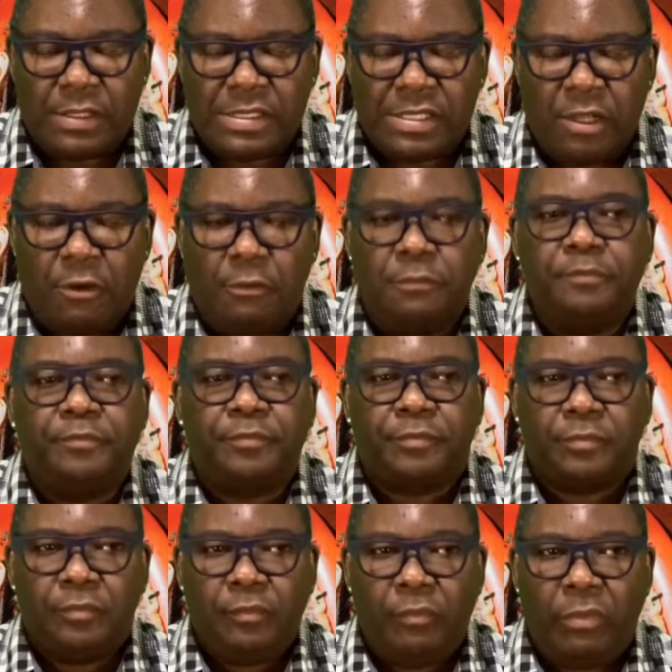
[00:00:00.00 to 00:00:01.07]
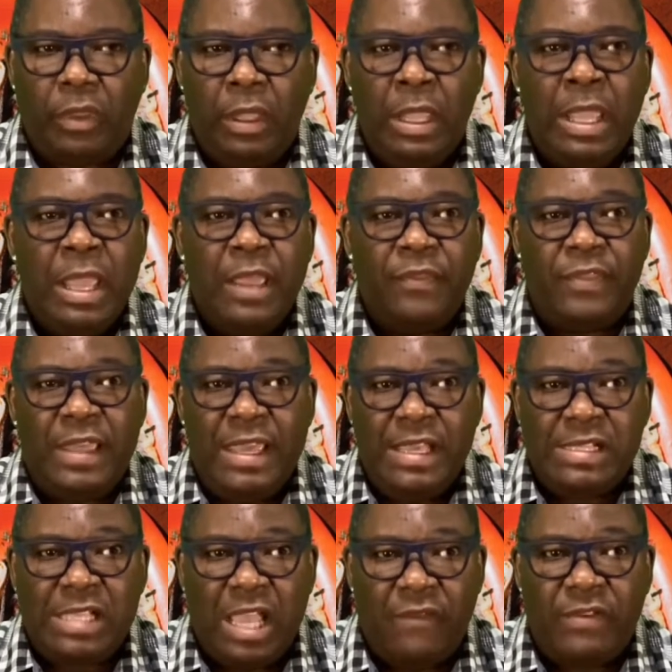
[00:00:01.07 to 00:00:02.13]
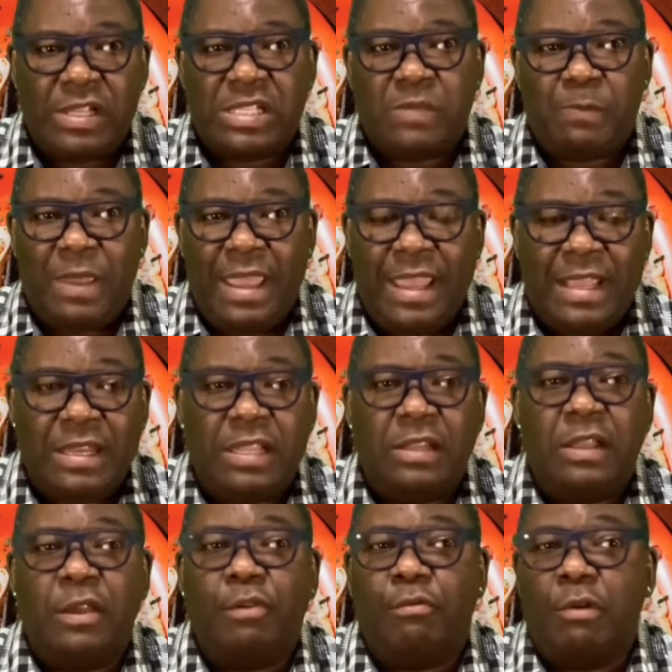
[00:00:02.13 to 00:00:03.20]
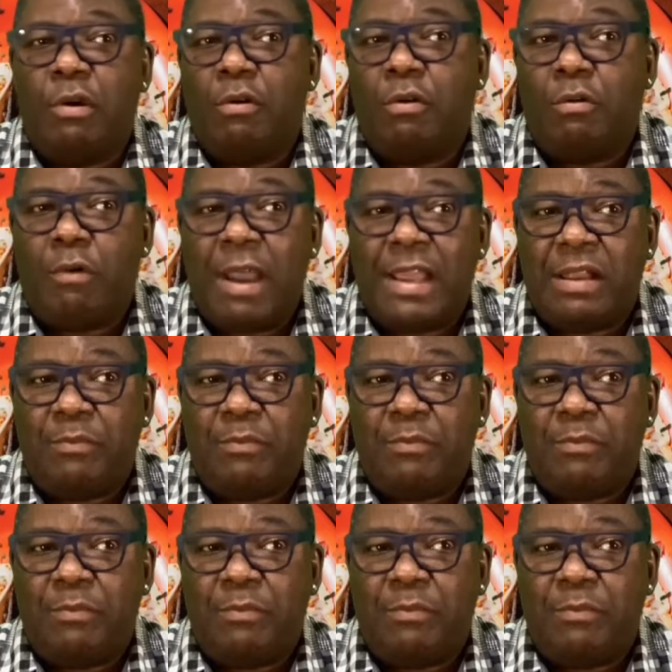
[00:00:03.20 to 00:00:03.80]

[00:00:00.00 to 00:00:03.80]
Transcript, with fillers: So things have expanded and grown quite a